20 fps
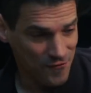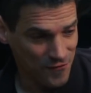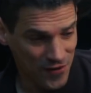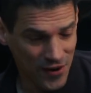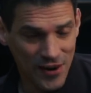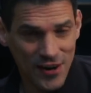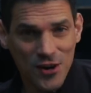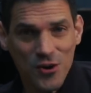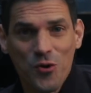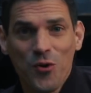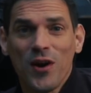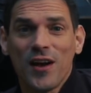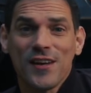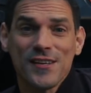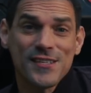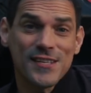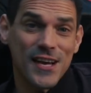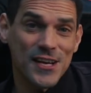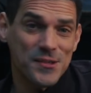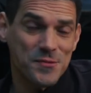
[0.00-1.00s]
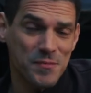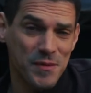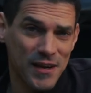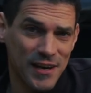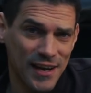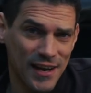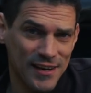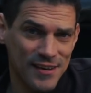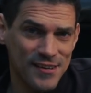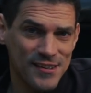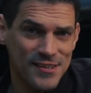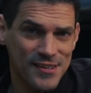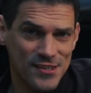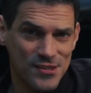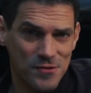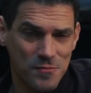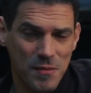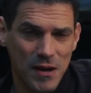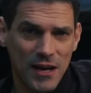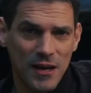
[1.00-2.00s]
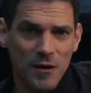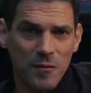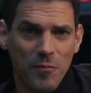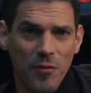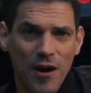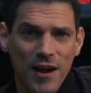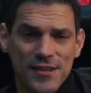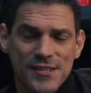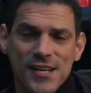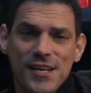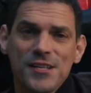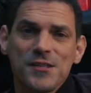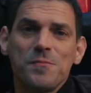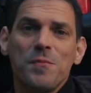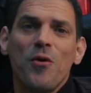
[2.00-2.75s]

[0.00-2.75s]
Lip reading: very quick assessment and decision-making process.